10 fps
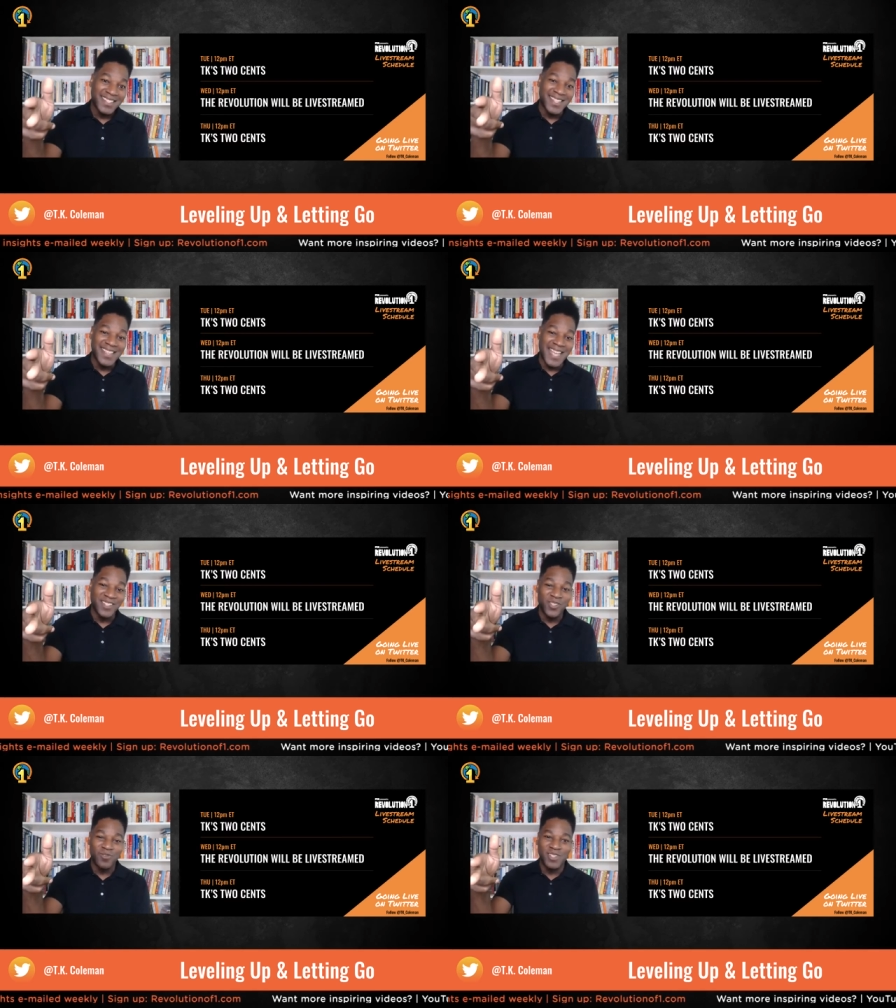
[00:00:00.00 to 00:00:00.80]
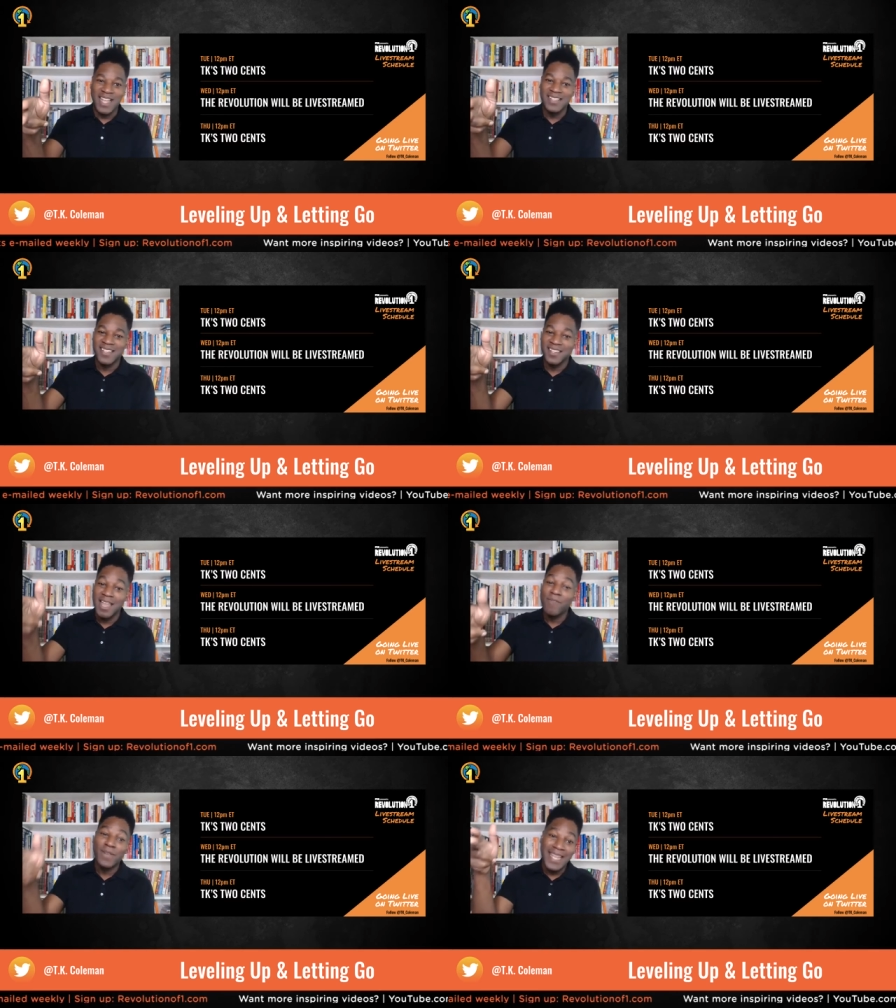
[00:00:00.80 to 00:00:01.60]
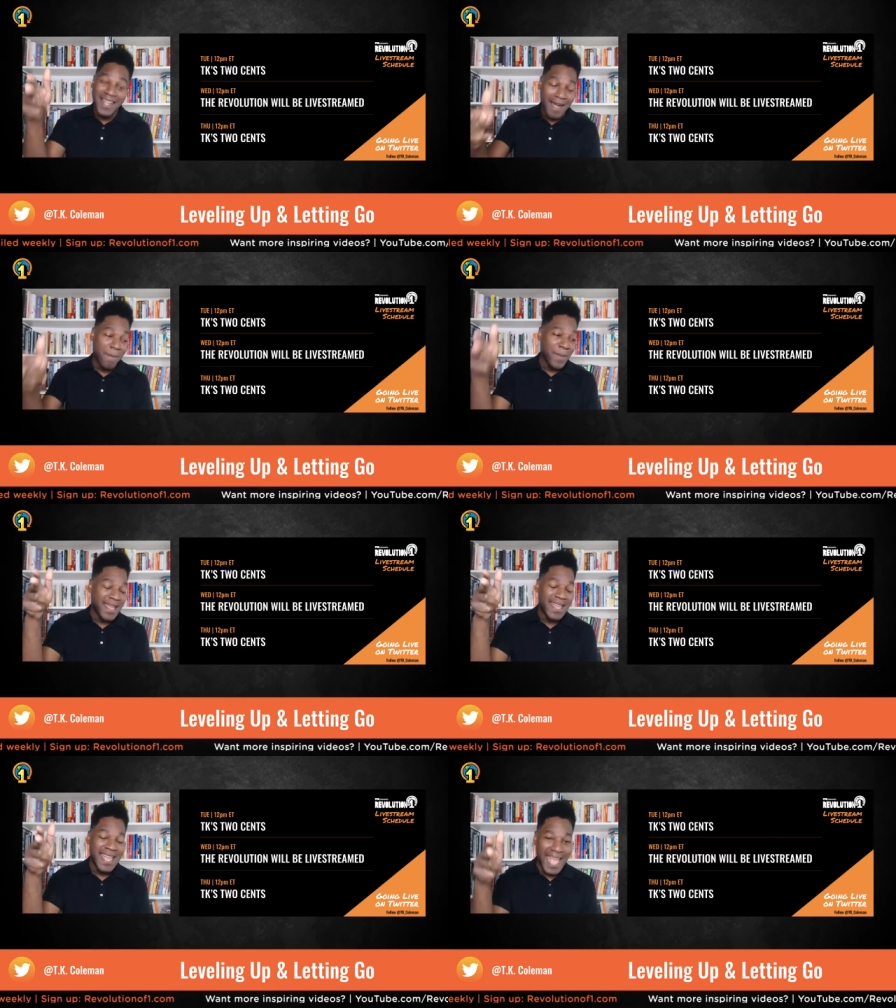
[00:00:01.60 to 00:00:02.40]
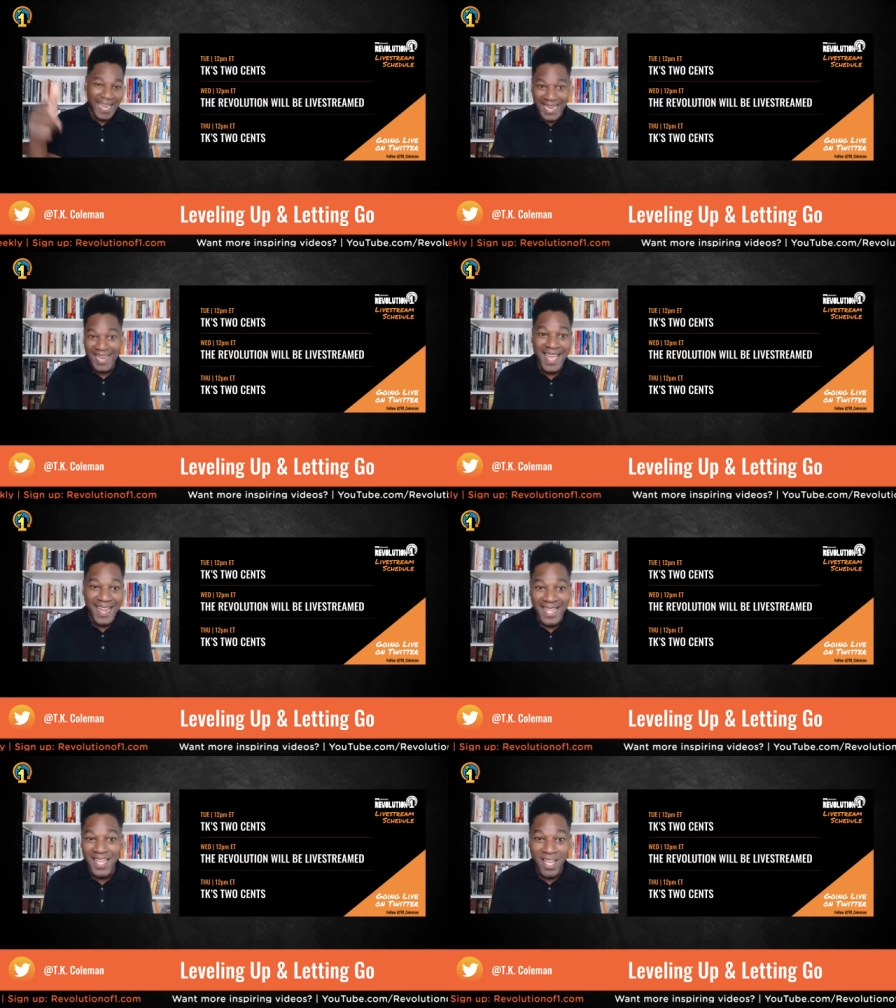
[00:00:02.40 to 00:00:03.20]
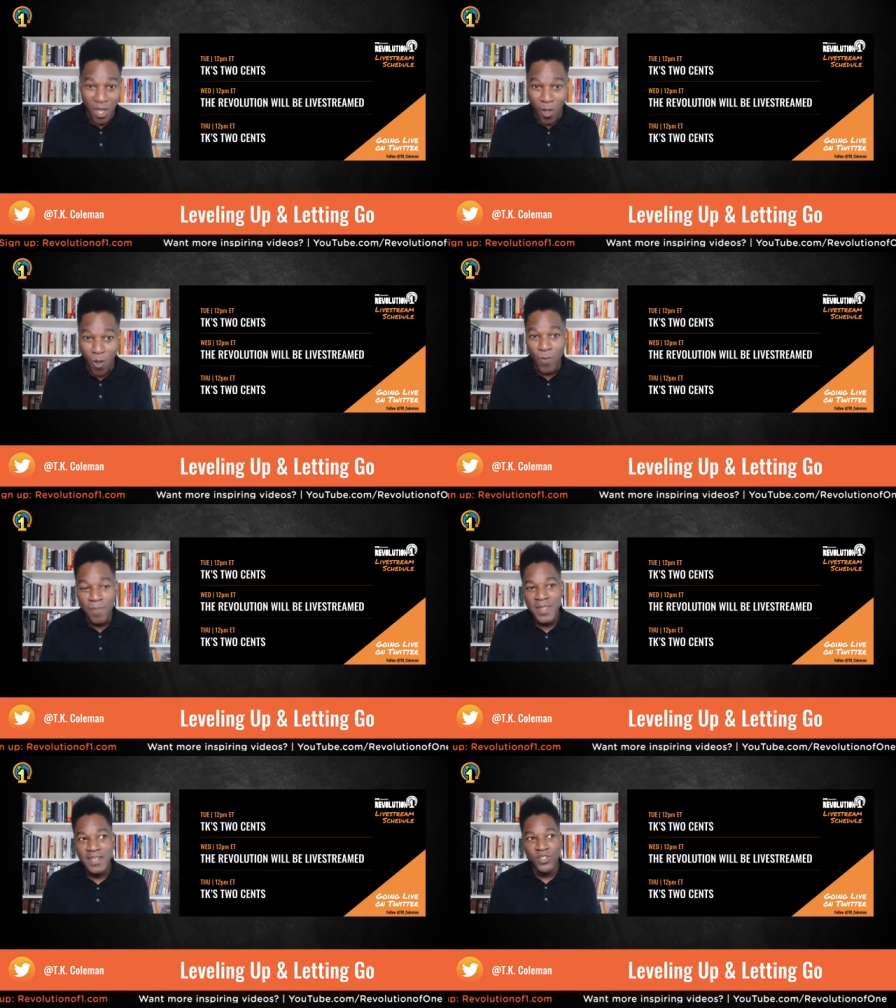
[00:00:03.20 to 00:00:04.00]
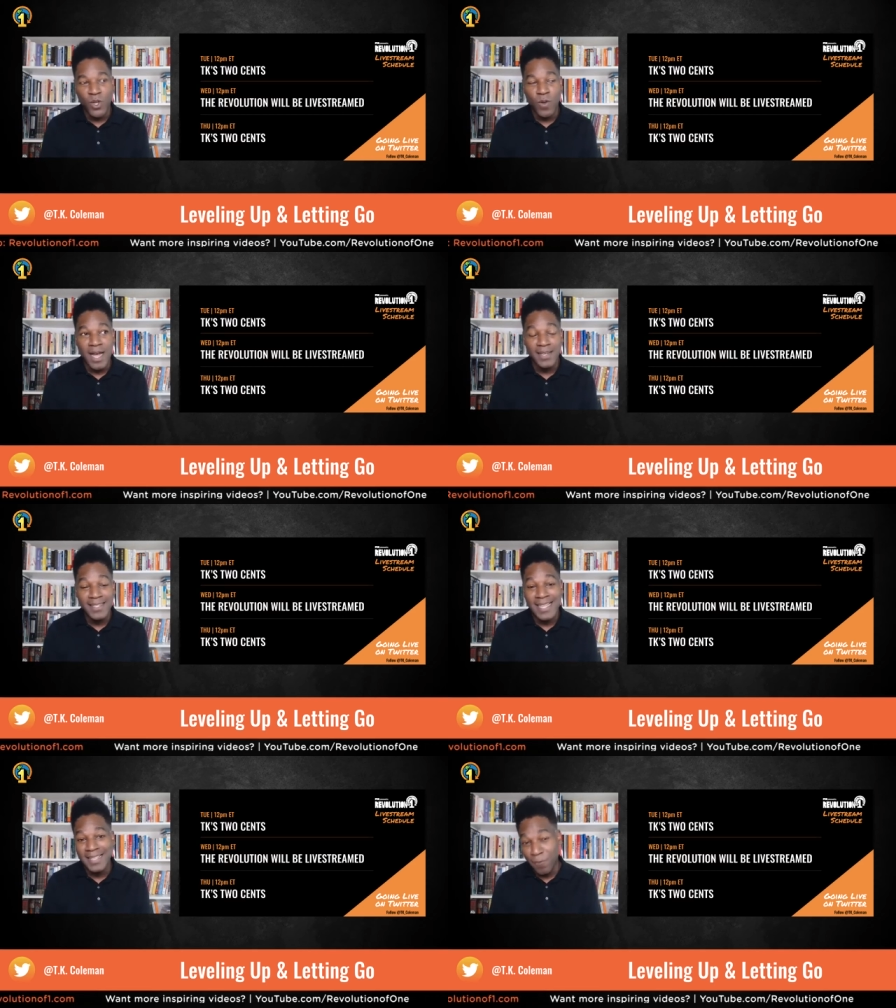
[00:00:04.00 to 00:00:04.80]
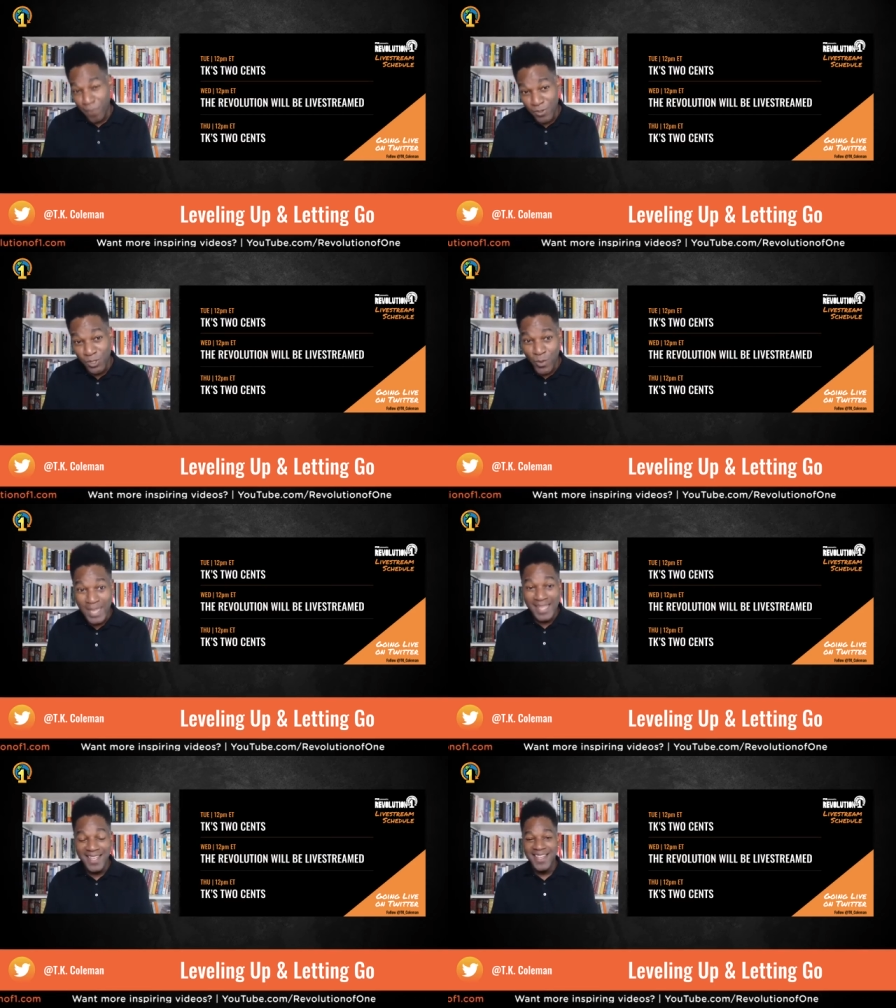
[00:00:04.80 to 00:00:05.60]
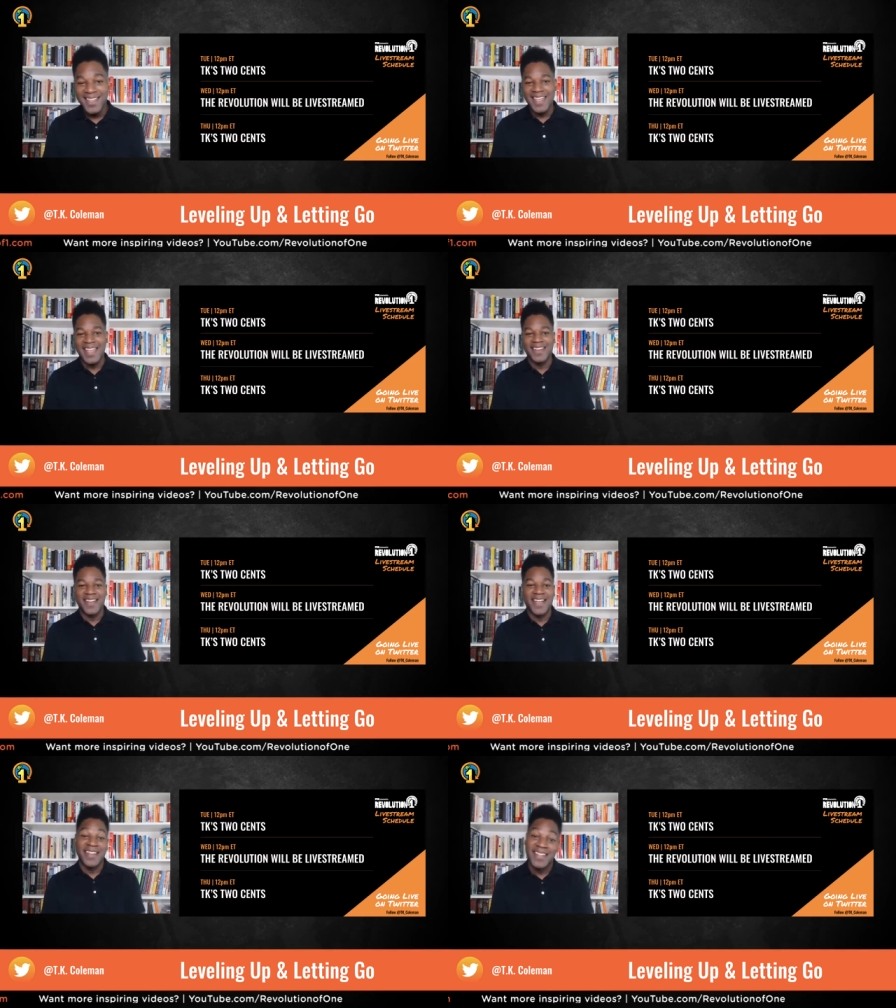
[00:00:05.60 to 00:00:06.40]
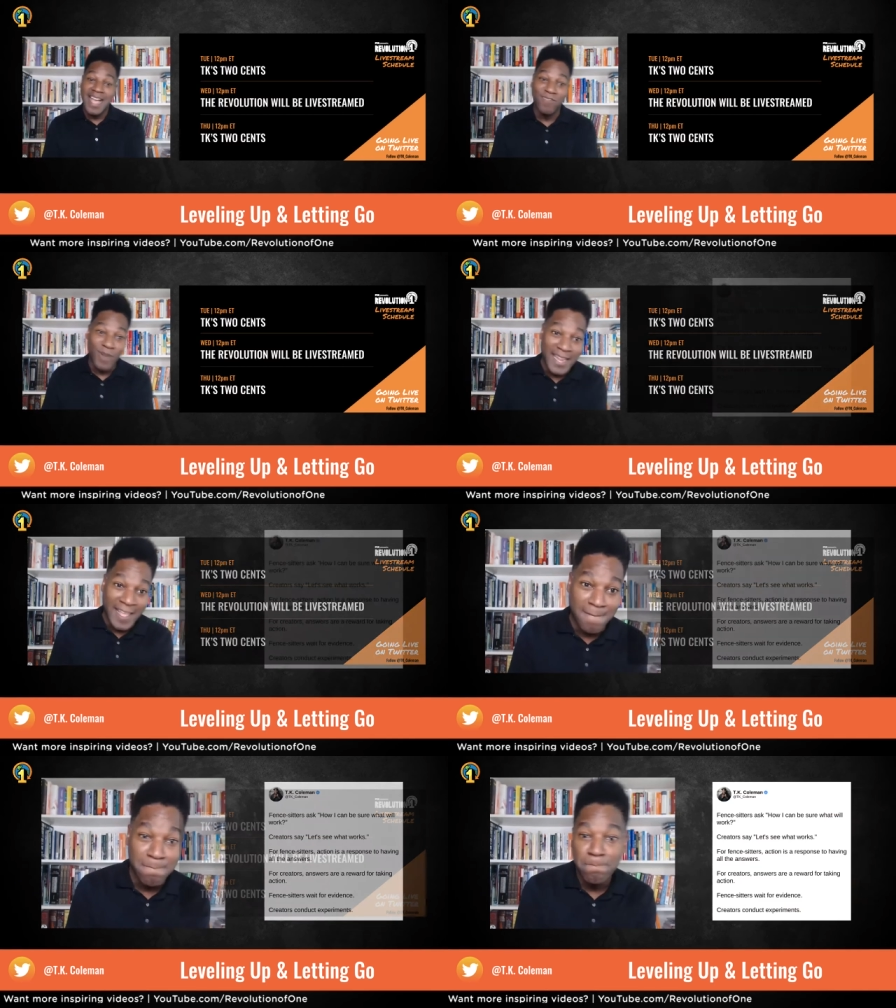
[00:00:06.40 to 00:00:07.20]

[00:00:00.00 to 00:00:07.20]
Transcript: TK's two cents, leveling up and letting go. So uh, let's hit the first tweet and uh, and dive right in.